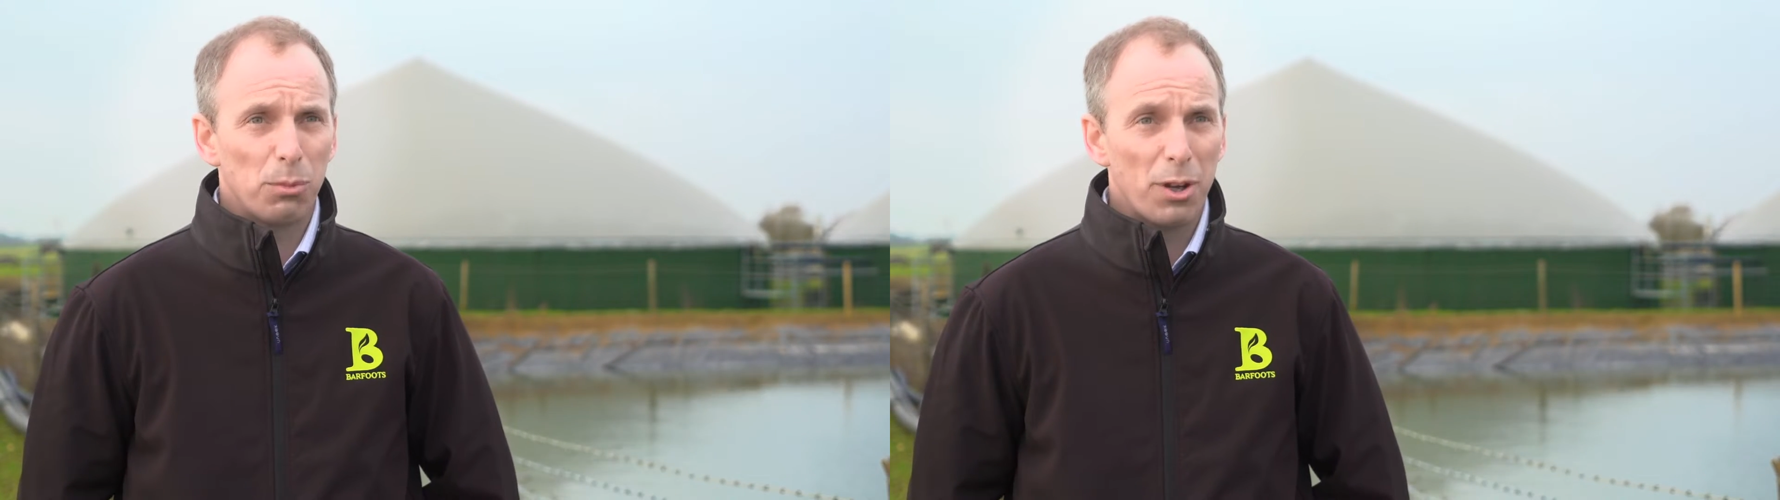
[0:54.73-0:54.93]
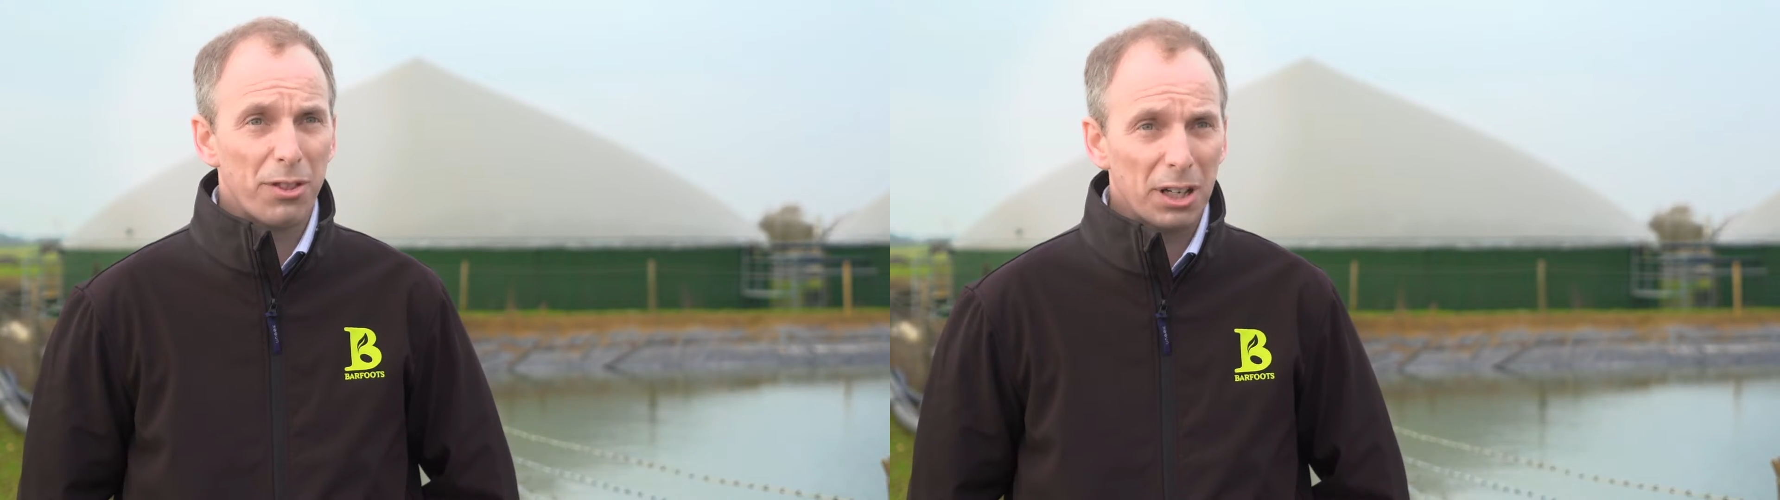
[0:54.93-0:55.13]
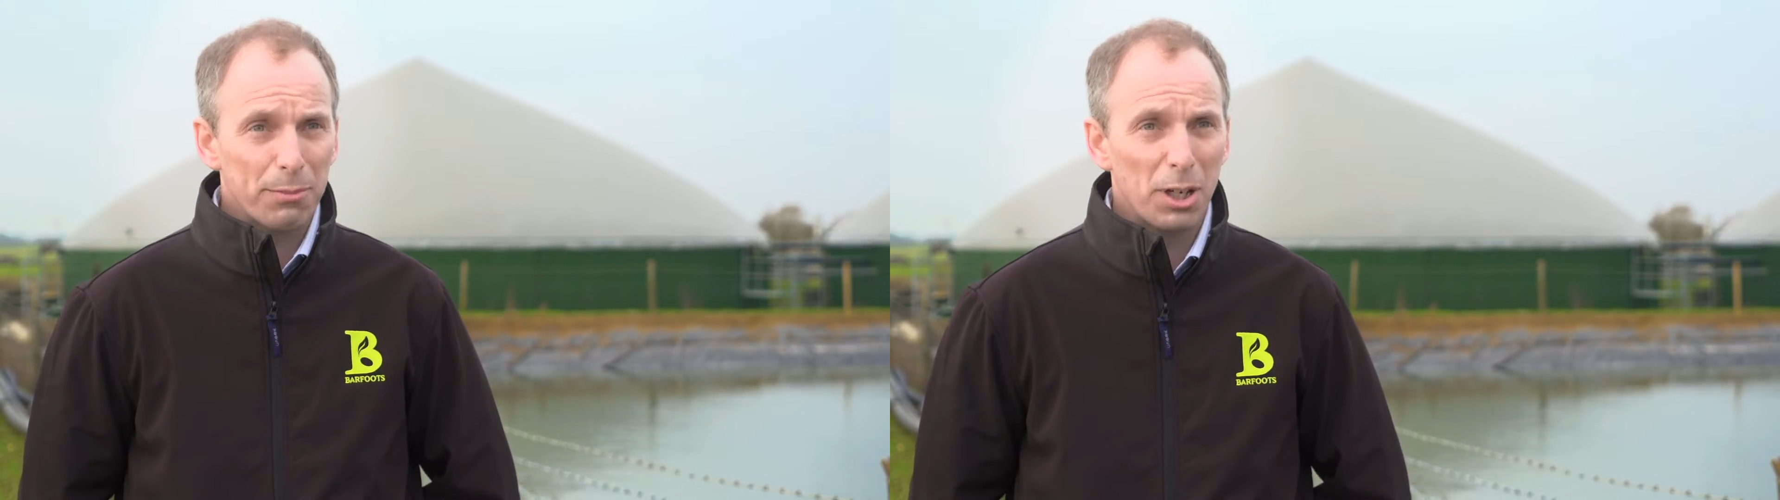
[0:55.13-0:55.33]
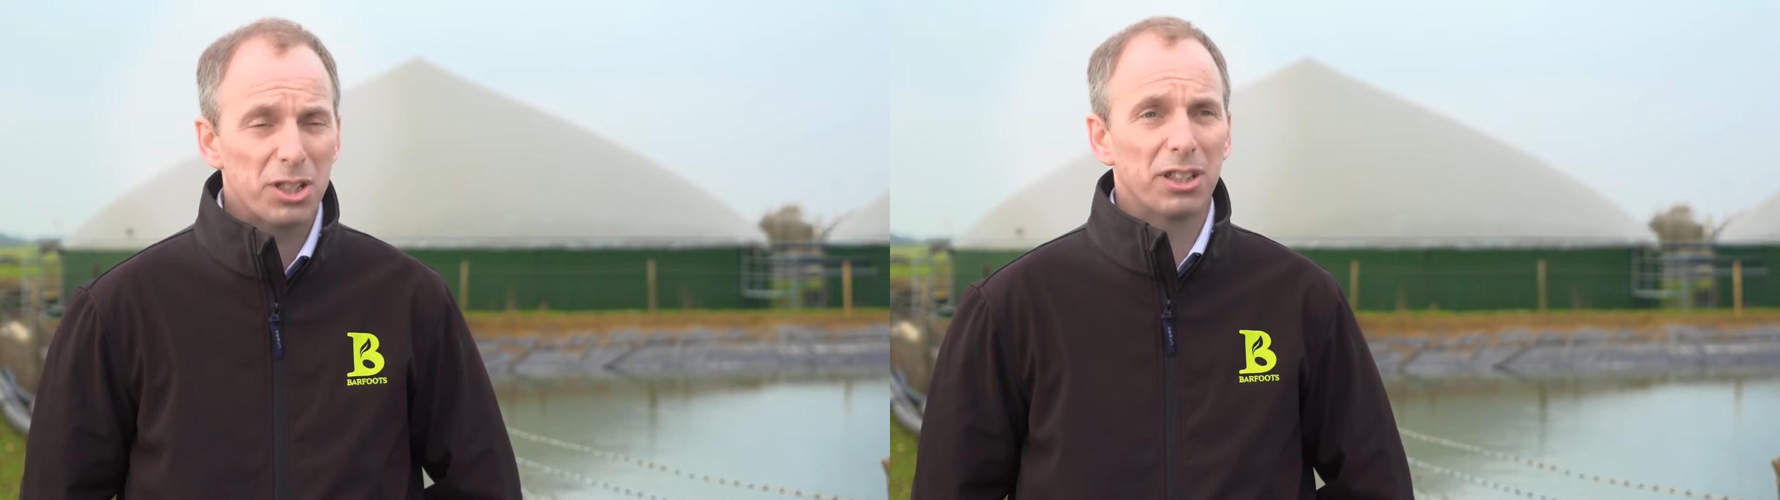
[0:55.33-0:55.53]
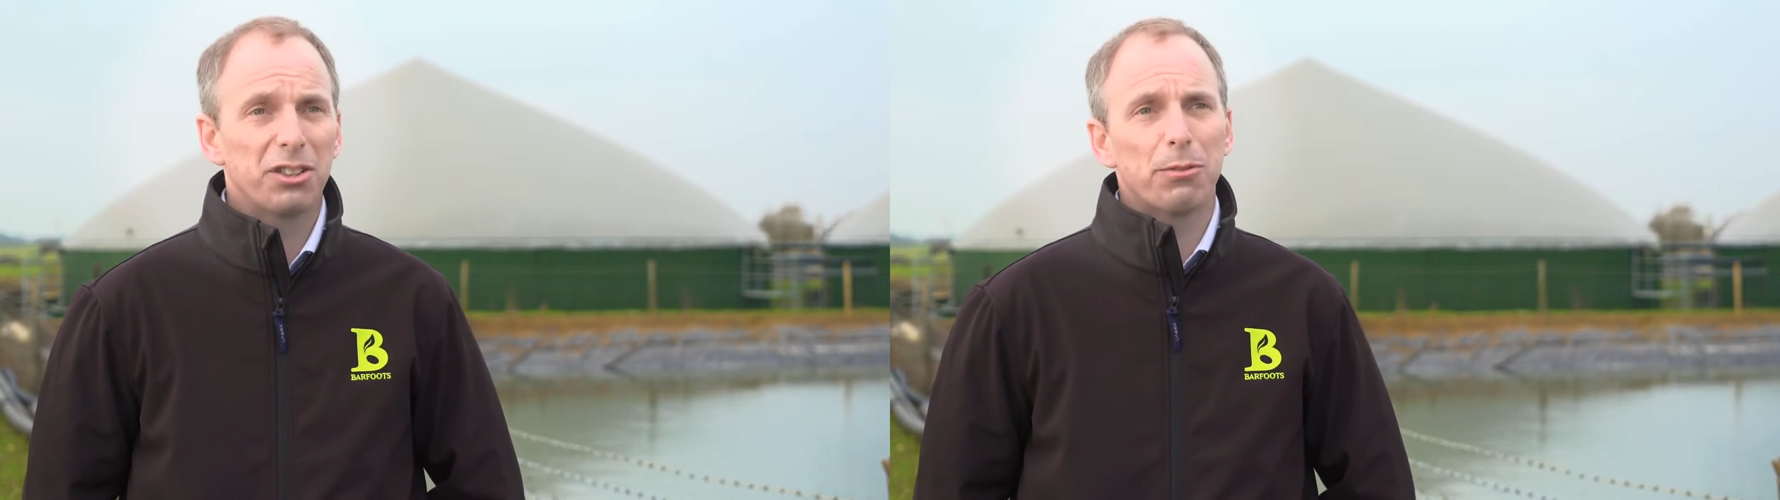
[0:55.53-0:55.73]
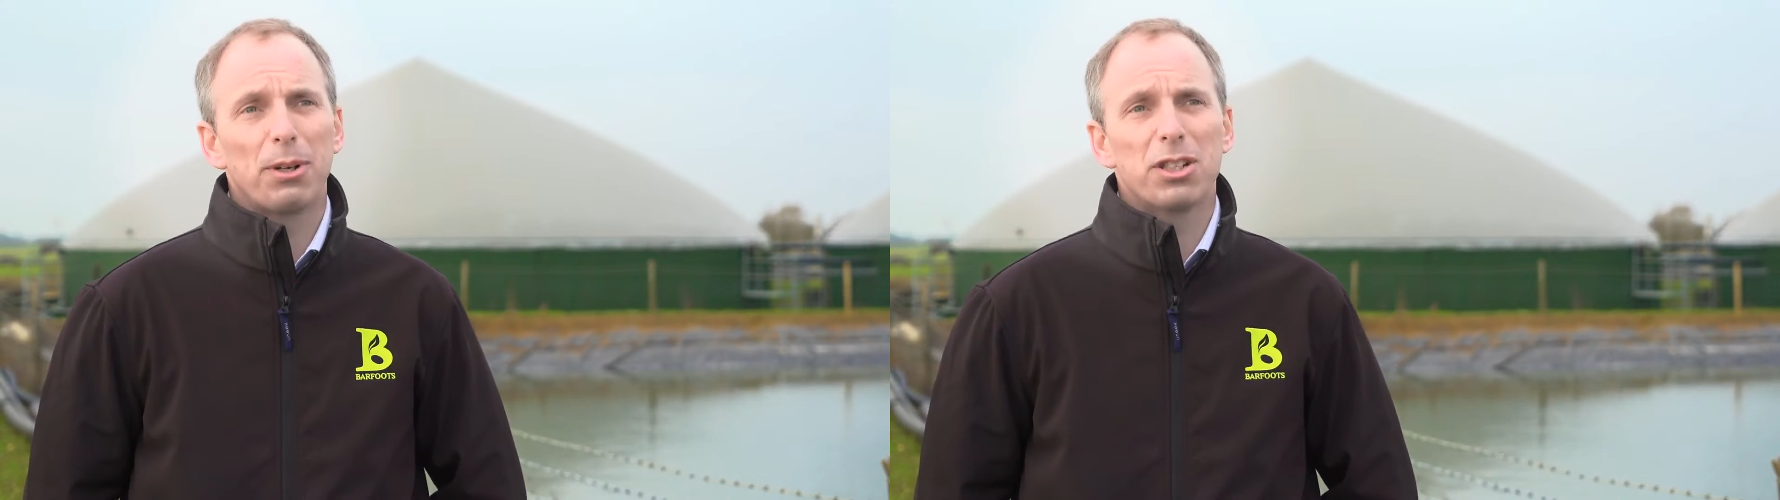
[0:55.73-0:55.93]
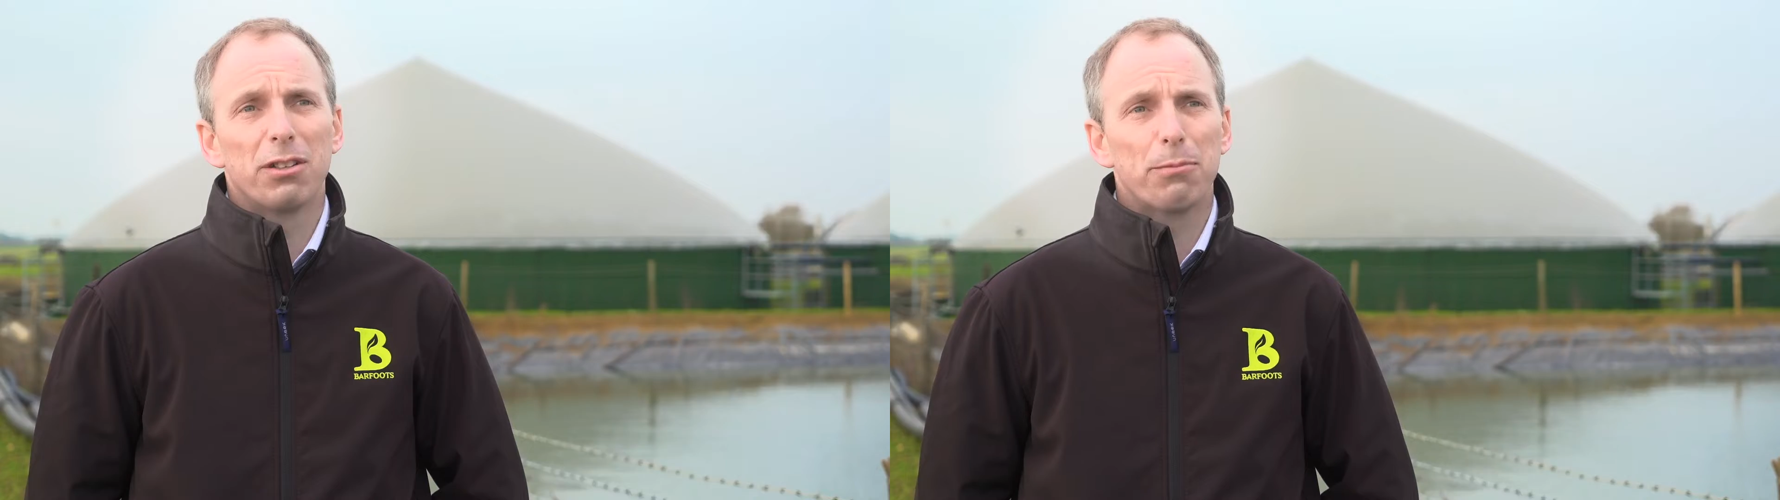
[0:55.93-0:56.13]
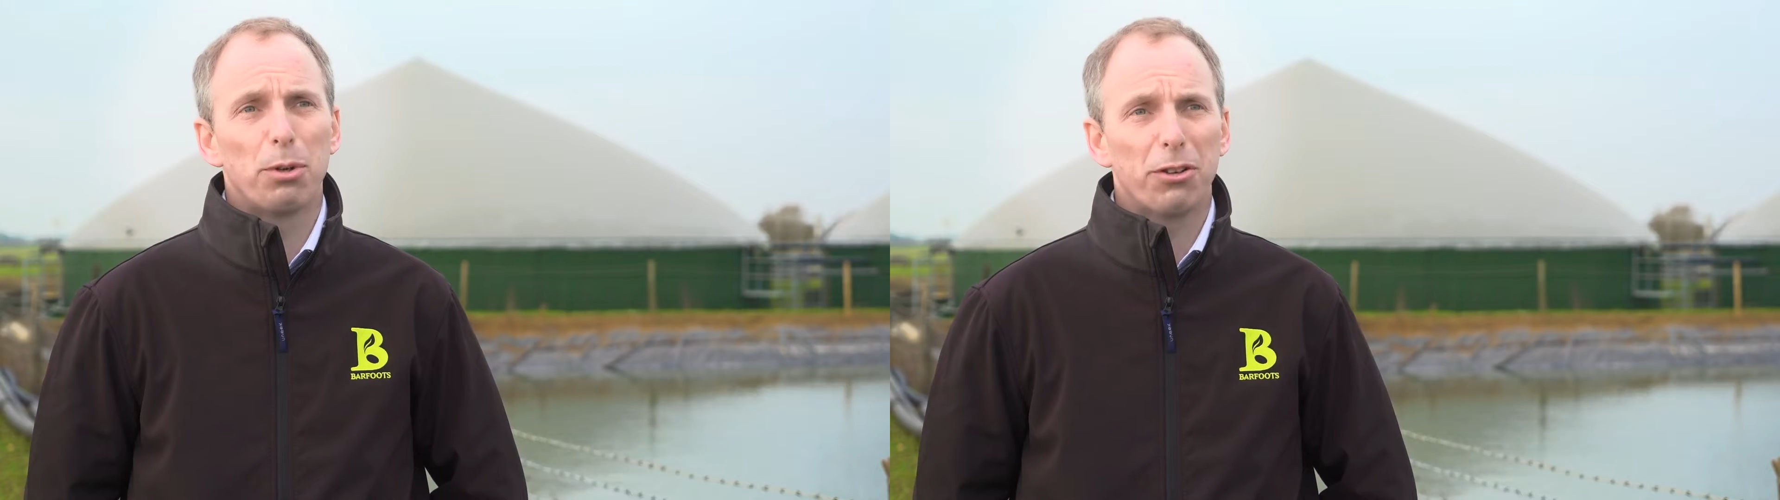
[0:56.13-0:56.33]
with as much anticipation
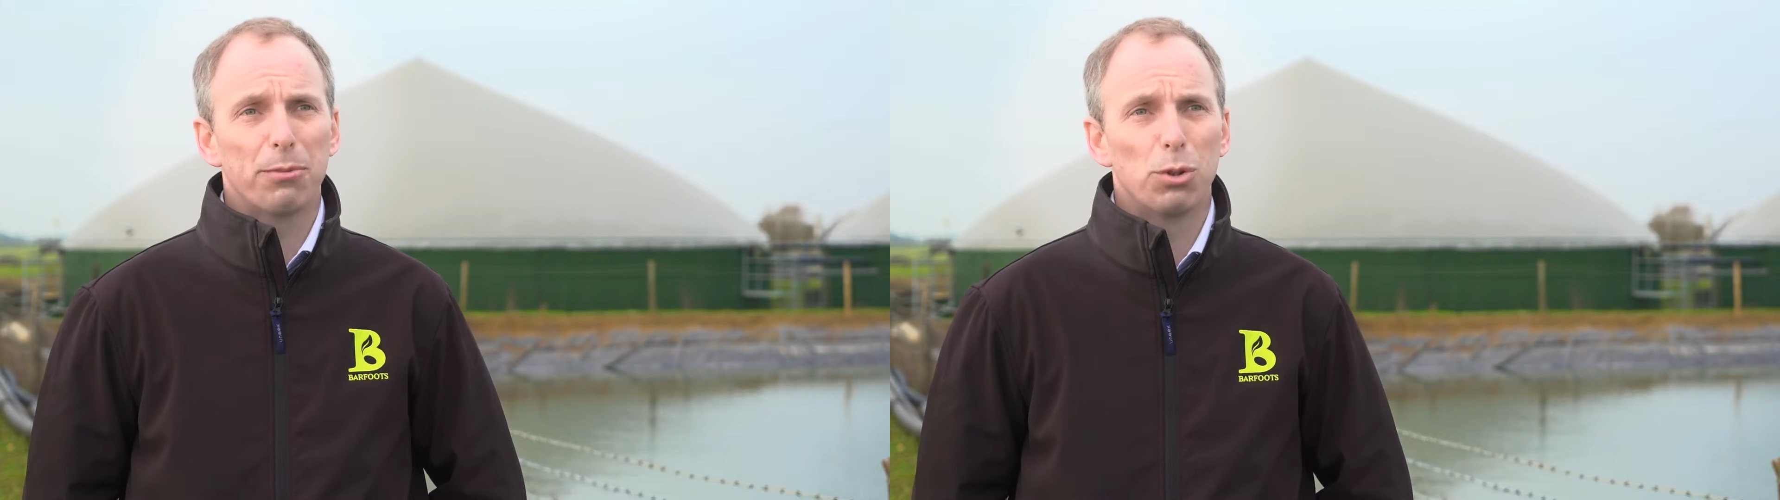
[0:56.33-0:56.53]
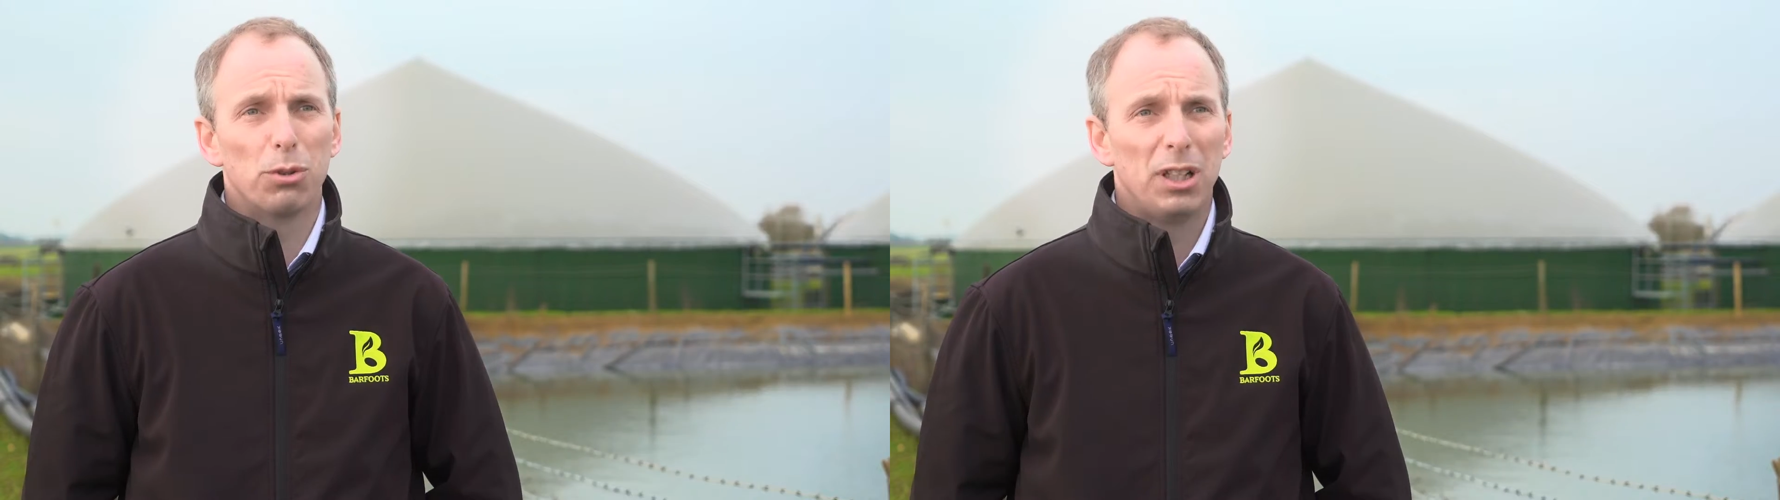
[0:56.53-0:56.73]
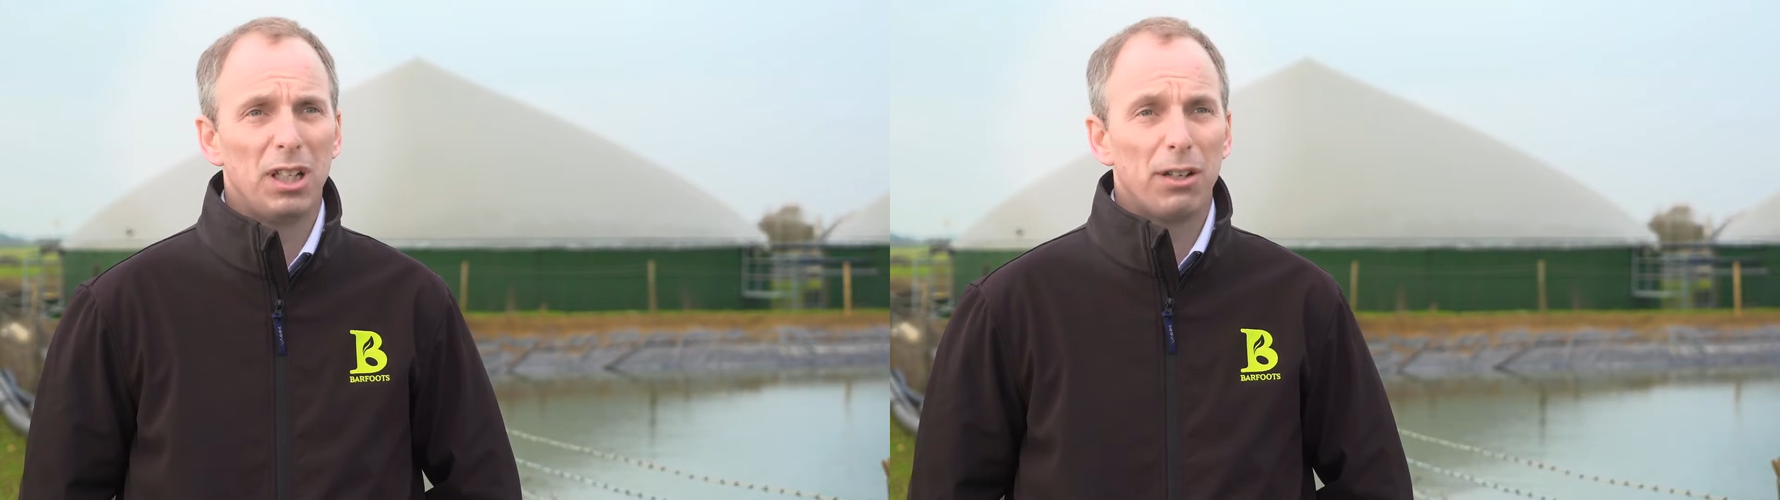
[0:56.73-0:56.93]
as possible,